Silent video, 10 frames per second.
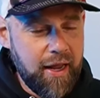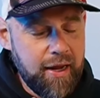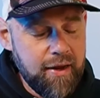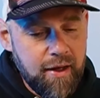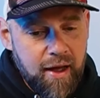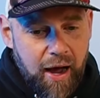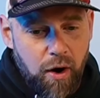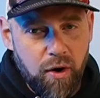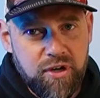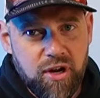hey,
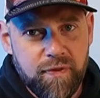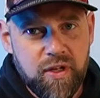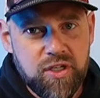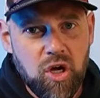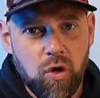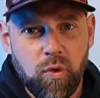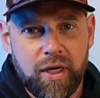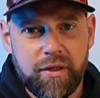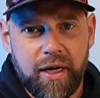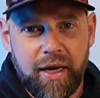how have you done this so
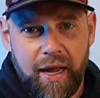quickly?